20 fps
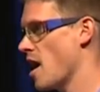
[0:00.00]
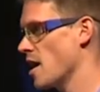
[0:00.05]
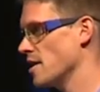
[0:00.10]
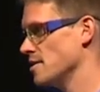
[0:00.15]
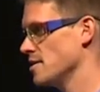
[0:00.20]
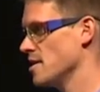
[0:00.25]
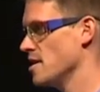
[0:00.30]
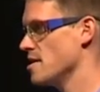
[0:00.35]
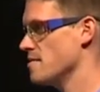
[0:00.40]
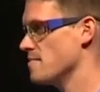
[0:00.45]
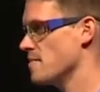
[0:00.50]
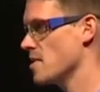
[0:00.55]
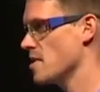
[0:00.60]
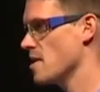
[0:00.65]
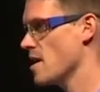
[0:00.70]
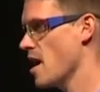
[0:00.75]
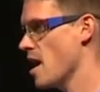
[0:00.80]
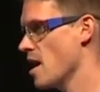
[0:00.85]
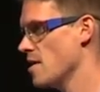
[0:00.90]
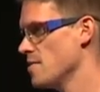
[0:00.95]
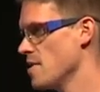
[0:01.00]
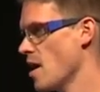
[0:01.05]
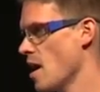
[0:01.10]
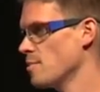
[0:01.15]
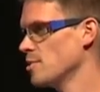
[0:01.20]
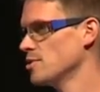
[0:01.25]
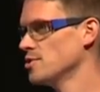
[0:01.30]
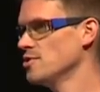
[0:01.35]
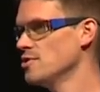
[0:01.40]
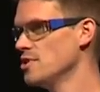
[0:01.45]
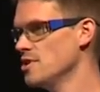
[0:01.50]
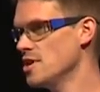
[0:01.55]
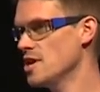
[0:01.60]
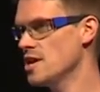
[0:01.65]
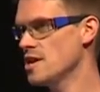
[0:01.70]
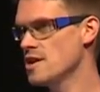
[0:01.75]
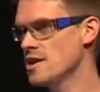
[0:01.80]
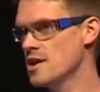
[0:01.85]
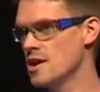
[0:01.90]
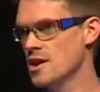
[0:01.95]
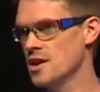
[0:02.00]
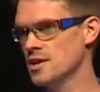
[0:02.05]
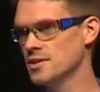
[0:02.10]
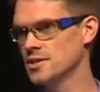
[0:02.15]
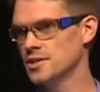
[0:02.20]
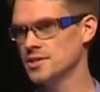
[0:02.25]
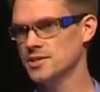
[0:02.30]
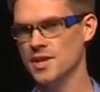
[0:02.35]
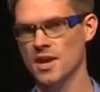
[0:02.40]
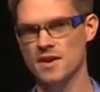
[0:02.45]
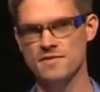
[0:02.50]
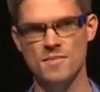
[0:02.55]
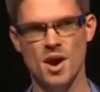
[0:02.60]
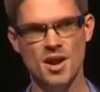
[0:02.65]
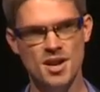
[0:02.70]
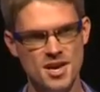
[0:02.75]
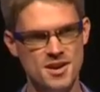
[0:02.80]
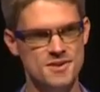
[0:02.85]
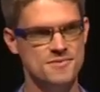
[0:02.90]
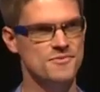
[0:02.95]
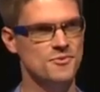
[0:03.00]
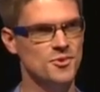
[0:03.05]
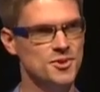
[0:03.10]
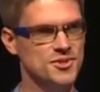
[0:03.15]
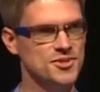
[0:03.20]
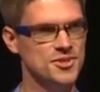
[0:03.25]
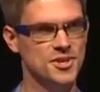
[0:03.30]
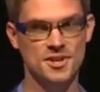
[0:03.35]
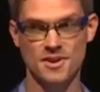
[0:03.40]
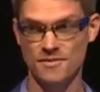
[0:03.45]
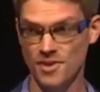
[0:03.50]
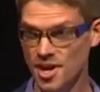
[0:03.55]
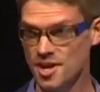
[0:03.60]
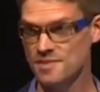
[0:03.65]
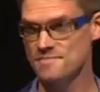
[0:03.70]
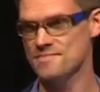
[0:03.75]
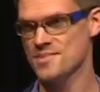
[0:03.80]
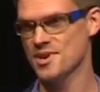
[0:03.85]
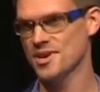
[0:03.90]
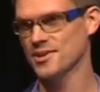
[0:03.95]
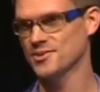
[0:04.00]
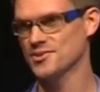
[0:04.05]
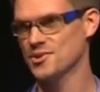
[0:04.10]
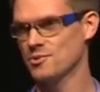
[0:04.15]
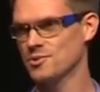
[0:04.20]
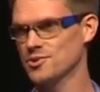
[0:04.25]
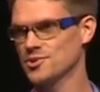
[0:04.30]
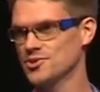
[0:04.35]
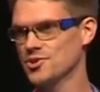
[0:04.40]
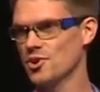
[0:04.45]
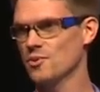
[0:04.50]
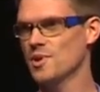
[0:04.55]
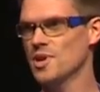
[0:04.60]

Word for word: IT. And the opportunity to save money was significant because there were so